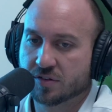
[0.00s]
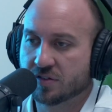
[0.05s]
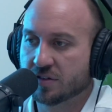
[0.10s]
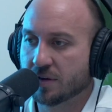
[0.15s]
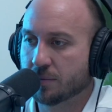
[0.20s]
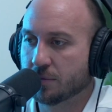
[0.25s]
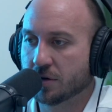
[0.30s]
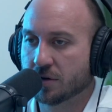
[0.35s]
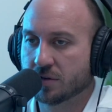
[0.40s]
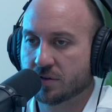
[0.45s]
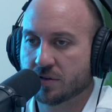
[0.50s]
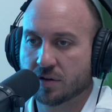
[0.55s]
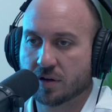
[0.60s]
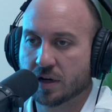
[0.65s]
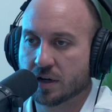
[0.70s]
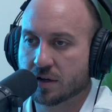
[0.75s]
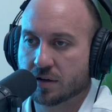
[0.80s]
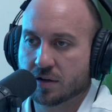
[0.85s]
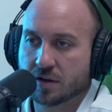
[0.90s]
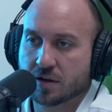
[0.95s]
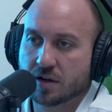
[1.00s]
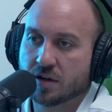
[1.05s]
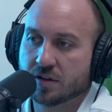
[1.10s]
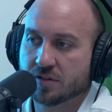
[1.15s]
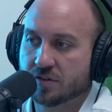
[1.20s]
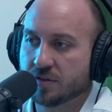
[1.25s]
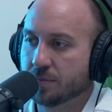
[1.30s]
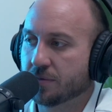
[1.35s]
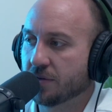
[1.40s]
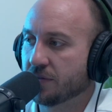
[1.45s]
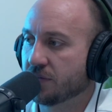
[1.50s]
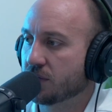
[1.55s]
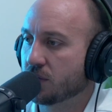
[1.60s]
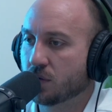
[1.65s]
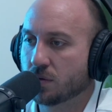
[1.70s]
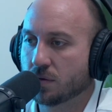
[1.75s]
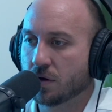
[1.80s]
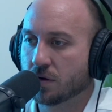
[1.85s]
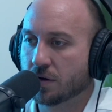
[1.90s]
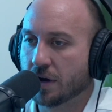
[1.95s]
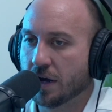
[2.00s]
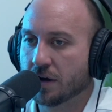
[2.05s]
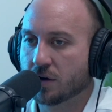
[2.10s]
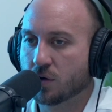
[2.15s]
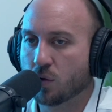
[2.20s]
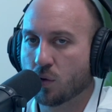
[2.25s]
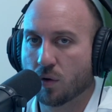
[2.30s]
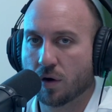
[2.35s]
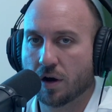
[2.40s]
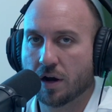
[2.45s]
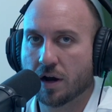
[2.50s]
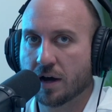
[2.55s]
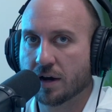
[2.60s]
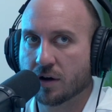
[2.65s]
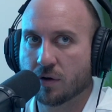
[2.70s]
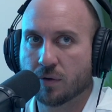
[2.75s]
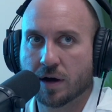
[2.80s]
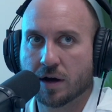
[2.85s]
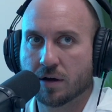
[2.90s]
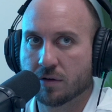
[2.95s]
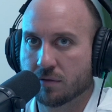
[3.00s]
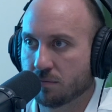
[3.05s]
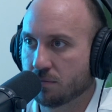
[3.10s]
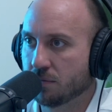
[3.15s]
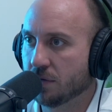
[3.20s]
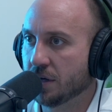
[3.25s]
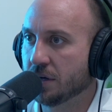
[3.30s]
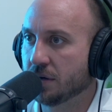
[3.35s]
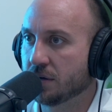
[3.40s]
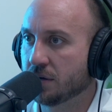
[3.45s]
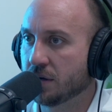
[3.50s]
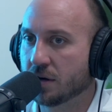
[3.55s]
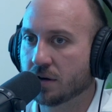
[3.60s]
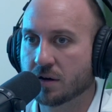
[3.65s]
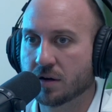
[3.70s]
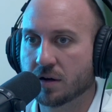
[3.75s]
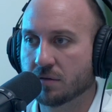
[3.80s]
to like the concept of, okay, Cory and I go out, eat dinner.